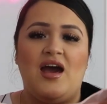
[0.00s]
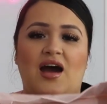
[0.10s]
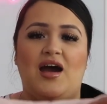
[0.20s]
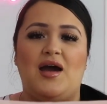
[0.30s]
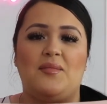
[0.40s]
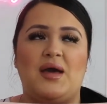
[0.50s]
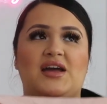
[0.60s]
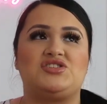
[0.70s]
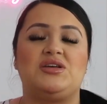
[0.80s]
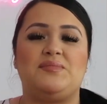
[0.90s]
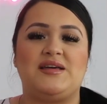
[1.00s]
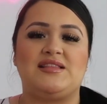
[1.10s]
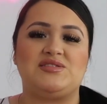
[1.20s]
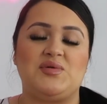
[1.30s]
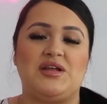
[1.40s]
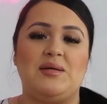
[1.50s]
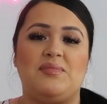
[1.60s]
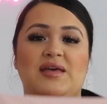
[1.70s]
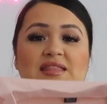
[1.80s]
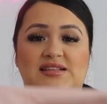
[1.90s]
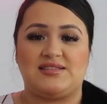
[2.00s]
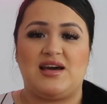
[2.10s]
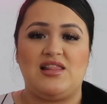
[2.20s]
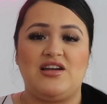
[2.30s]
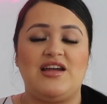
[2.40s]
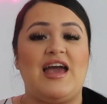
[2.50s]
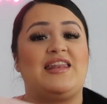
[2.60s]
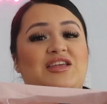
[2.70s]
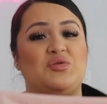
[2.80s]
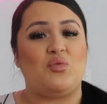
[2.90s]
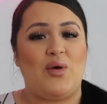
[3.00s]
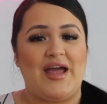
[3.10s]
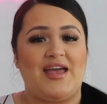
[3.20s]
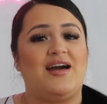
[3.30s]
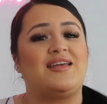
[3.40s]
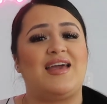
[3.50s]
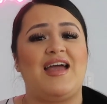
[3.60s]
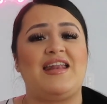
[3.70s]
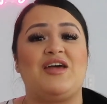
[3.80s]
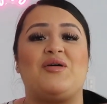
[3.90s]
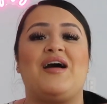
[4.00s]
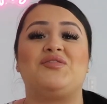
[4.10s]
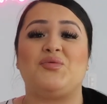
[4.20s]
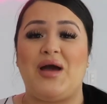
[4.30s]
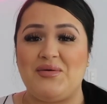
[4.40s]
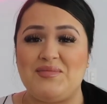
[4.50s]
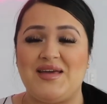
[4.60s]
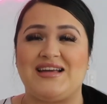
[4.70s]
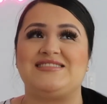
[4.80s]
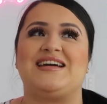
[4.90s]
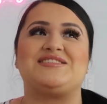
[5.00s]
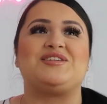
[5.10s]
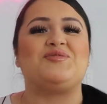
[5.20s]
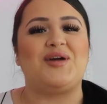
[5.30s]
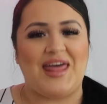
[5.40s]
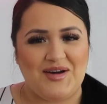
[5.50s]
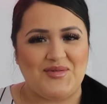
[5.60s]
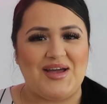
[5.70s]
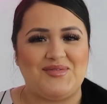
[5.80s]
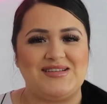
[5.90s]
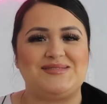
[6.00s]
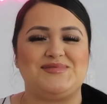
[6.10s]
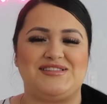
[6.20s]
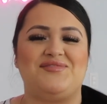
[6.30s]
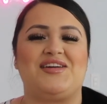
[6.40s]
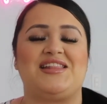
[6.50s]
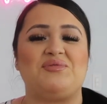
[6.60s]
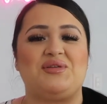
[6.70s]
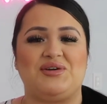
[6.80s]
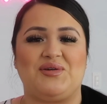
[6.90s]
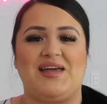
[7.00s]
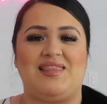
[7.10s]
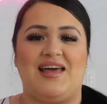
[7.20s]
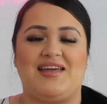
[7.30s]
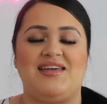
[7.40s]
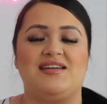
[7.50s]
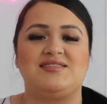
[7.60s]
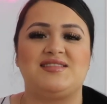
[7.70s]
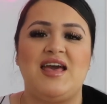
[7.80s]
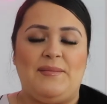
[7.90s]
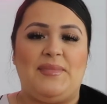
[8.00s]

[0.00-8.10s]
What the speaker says: I actually picked this one up in this color and in white. Again, I don't have the white one because I actually wore that white one specifically with the gray leggings.